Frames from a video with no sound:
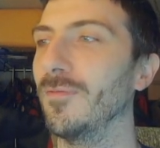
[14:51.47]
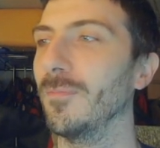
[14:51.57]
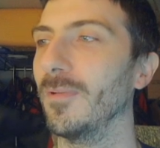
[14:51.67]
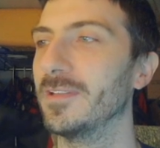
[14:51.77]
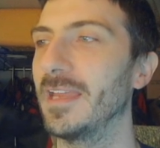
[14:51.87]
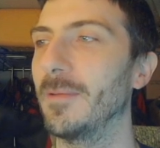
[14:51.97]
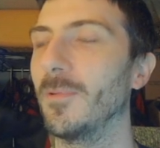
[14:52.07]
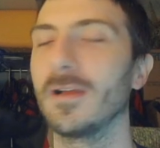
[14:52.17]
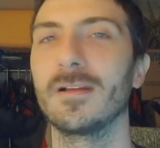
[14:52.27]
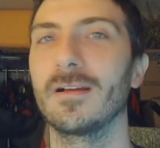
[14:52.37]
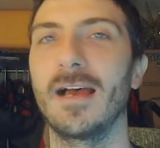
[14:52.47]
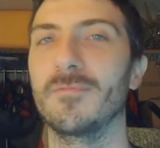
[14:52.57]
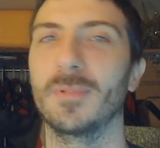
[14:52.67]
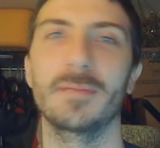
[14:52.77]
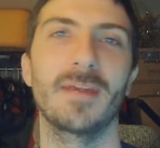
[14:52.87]
What is that one? I
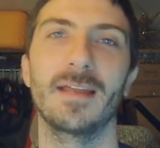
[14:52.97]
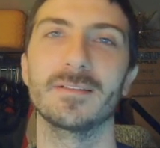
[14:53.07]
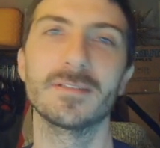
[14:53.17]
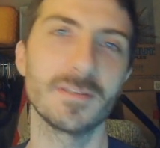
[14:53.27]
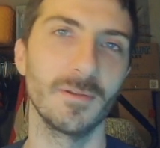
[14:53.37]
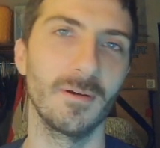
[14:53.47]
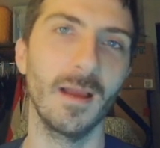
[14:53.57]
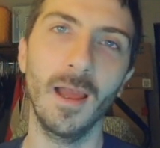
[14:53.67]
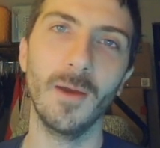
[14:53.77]
haven't played Madden in so long.